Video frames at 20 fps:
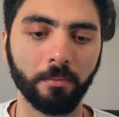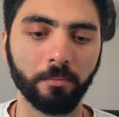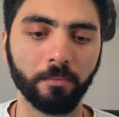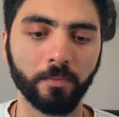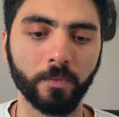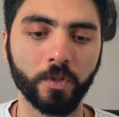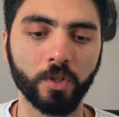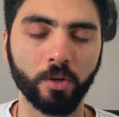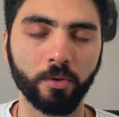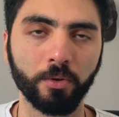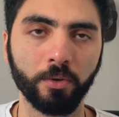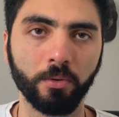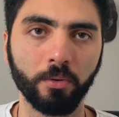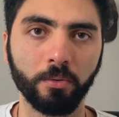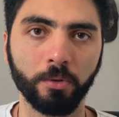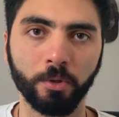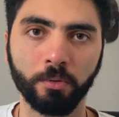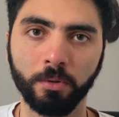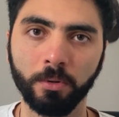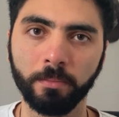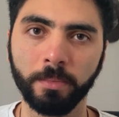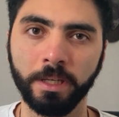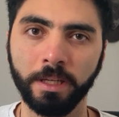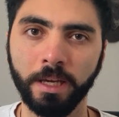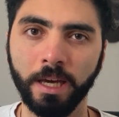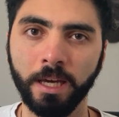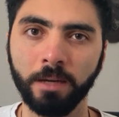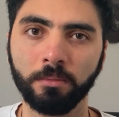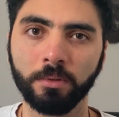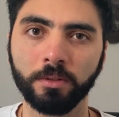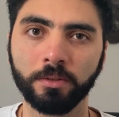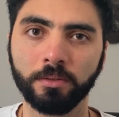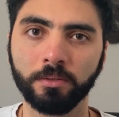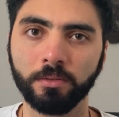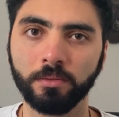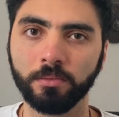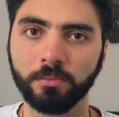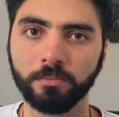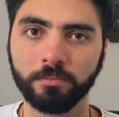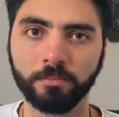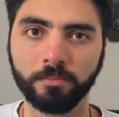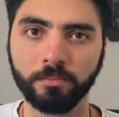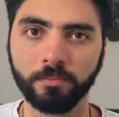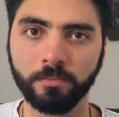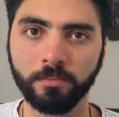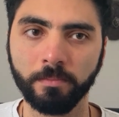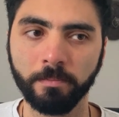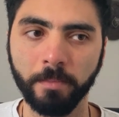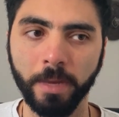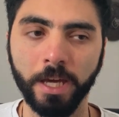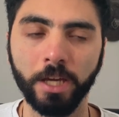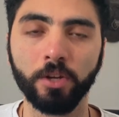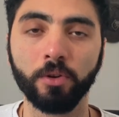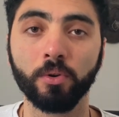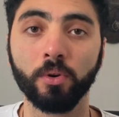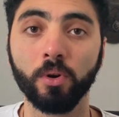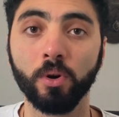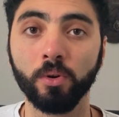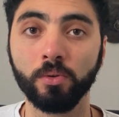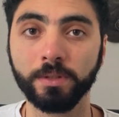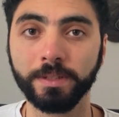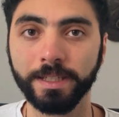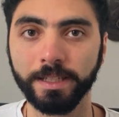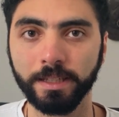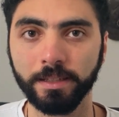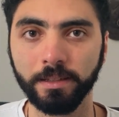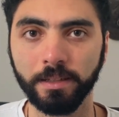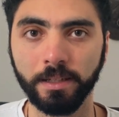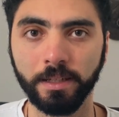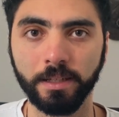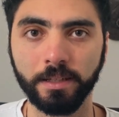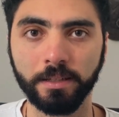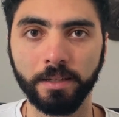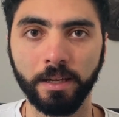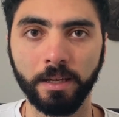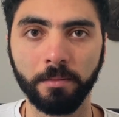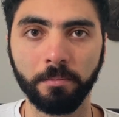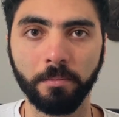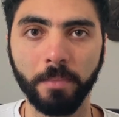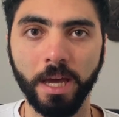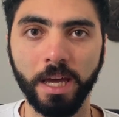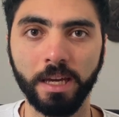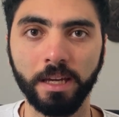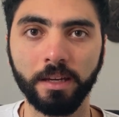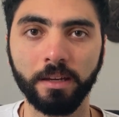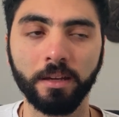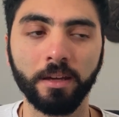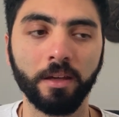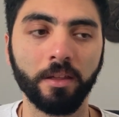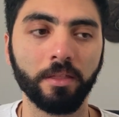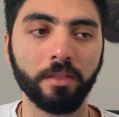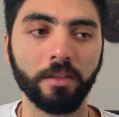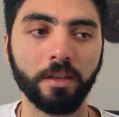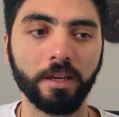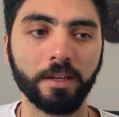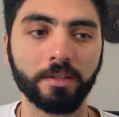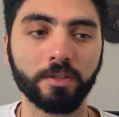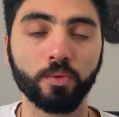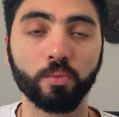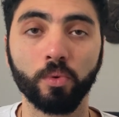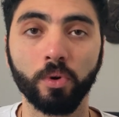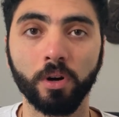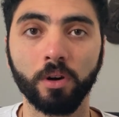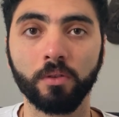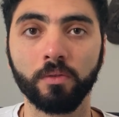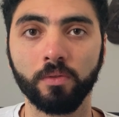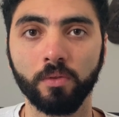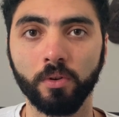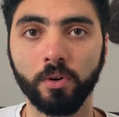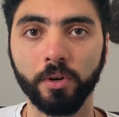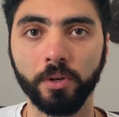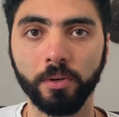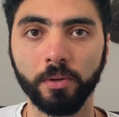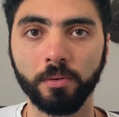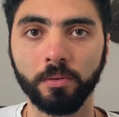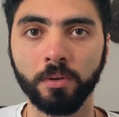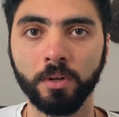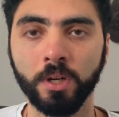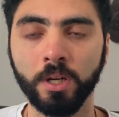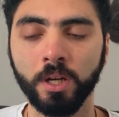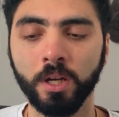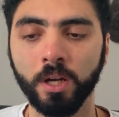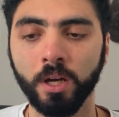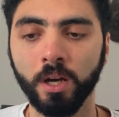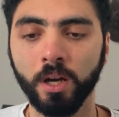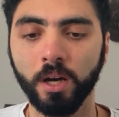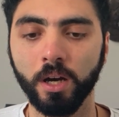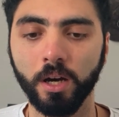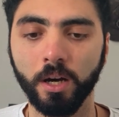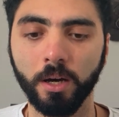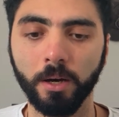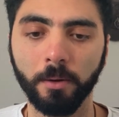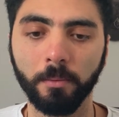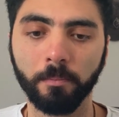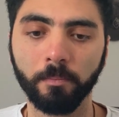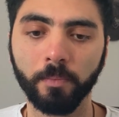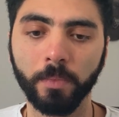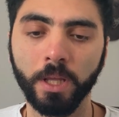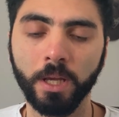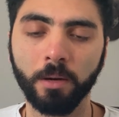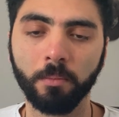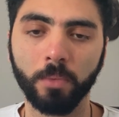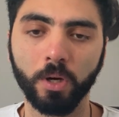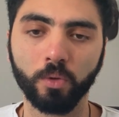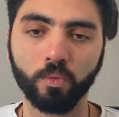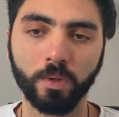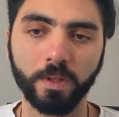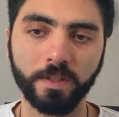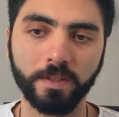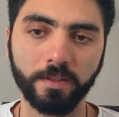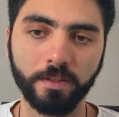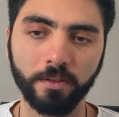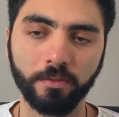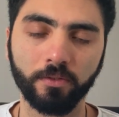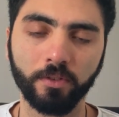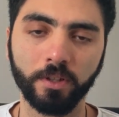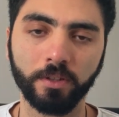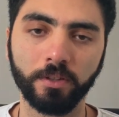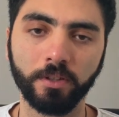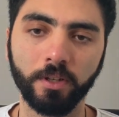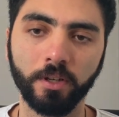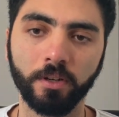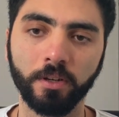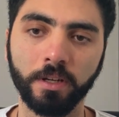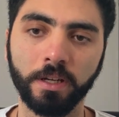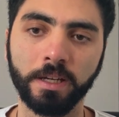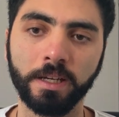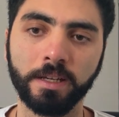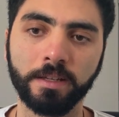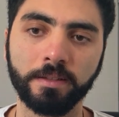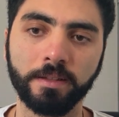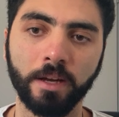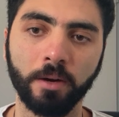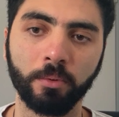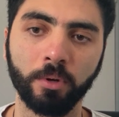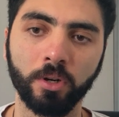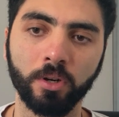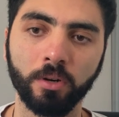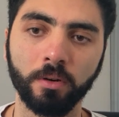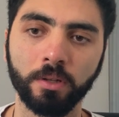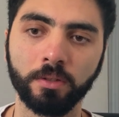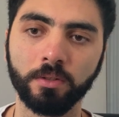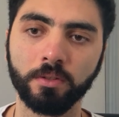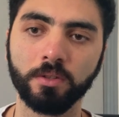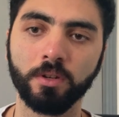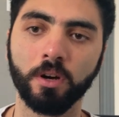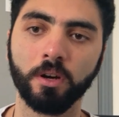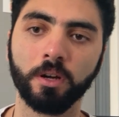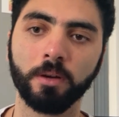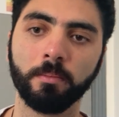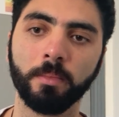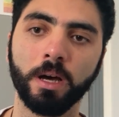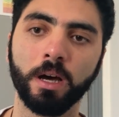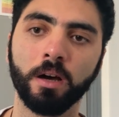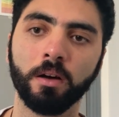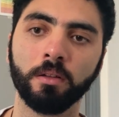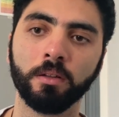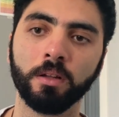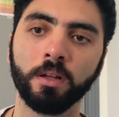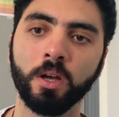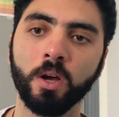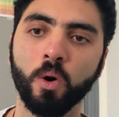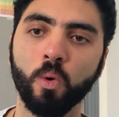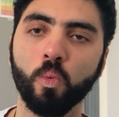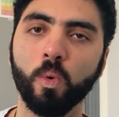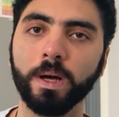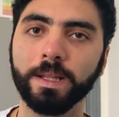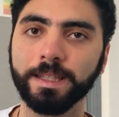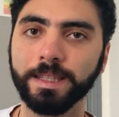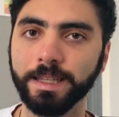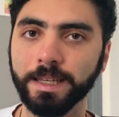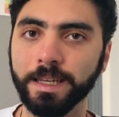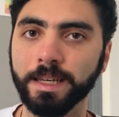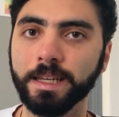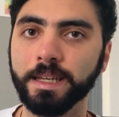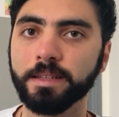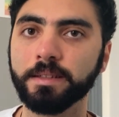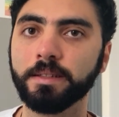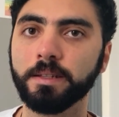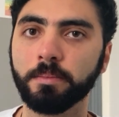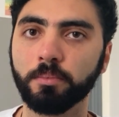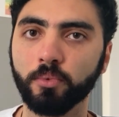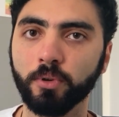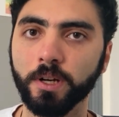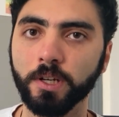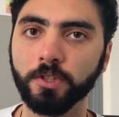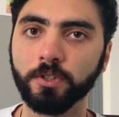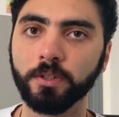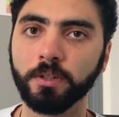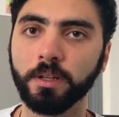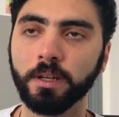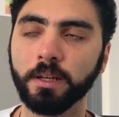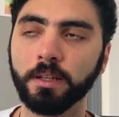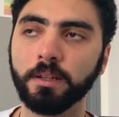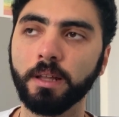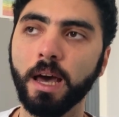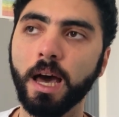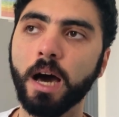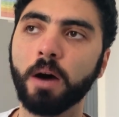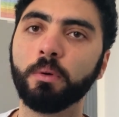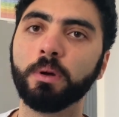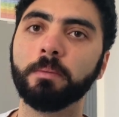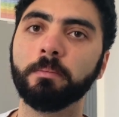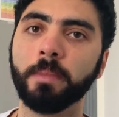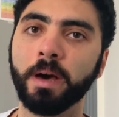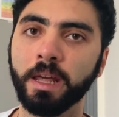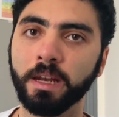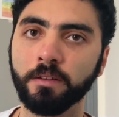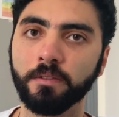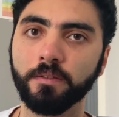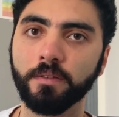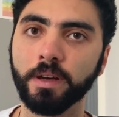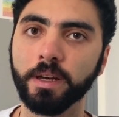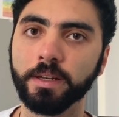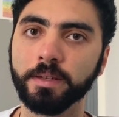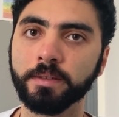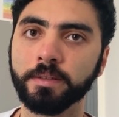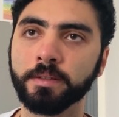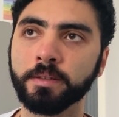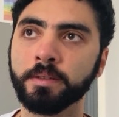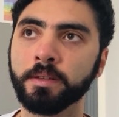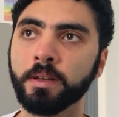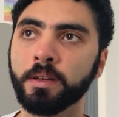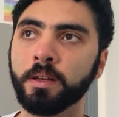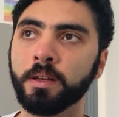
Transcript: So you will be able to make your own techniques and make things work for you. But what's different here is that we're going to talk about what is depression and how it manifests,